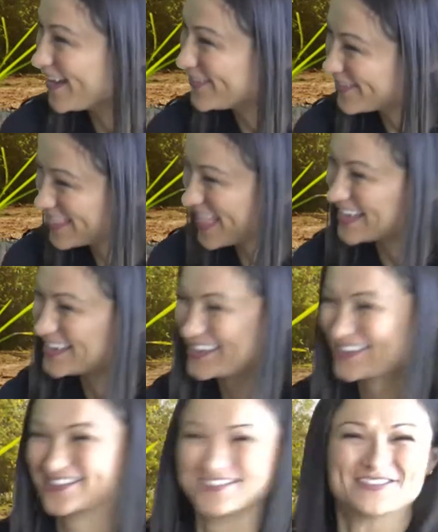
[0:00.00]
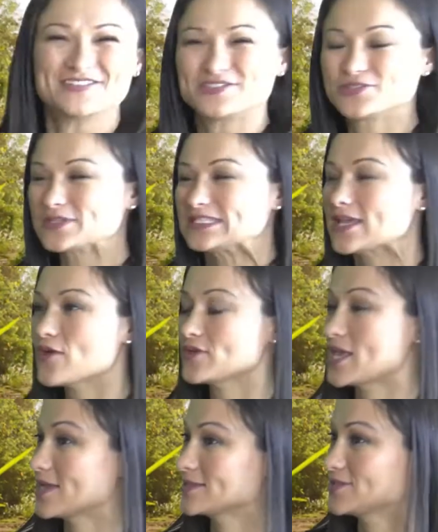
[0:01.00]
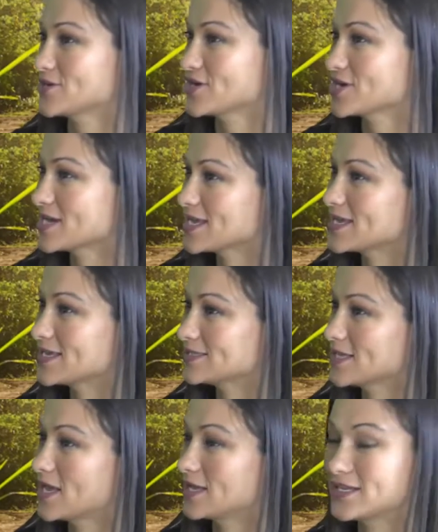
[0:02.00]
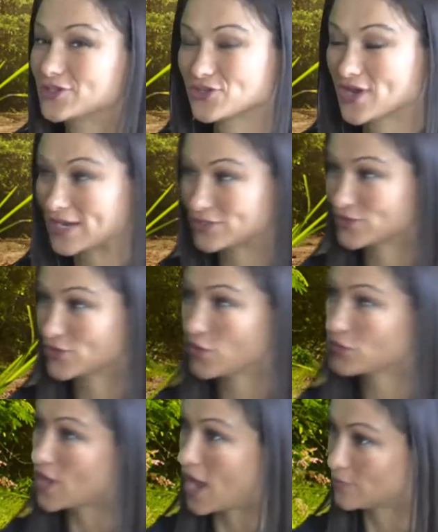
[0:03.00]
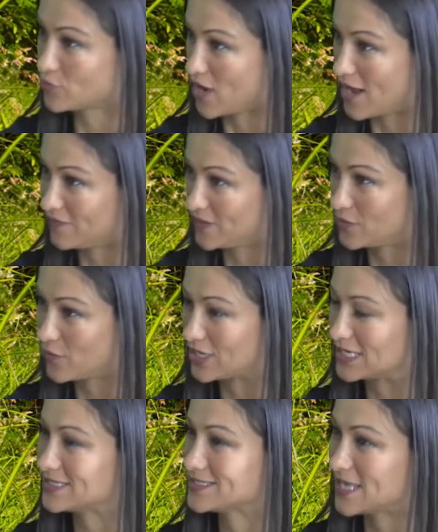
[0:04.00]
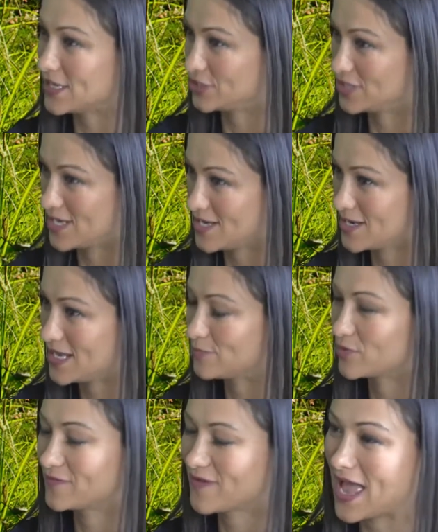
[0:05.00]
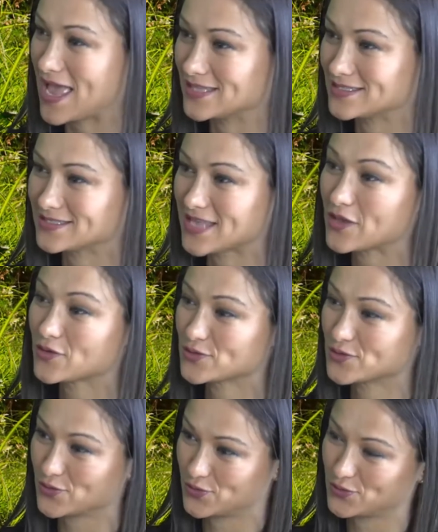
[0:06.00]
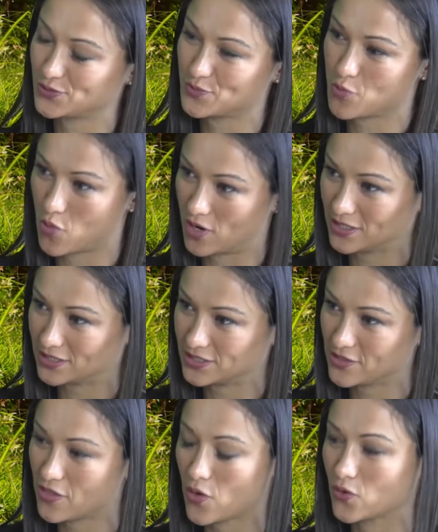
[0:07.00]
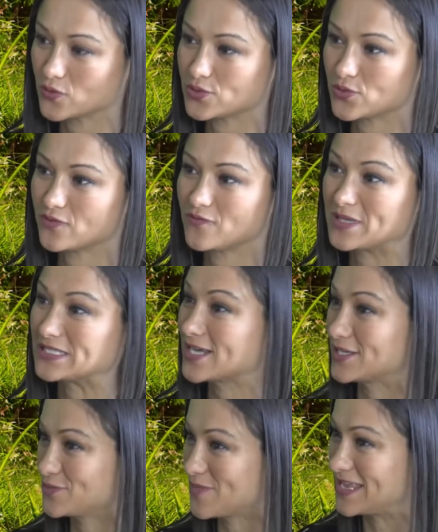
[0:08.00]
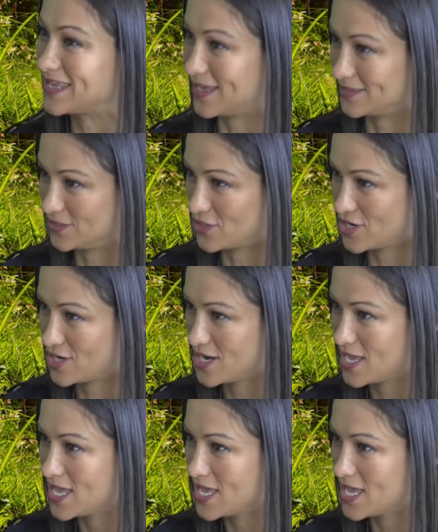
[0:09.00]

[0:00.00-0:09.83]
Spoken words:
Oh, thank you. Twist Out Cancer is an international nonprofit organization. It provides psychosocial support to those who have been touched by cancer.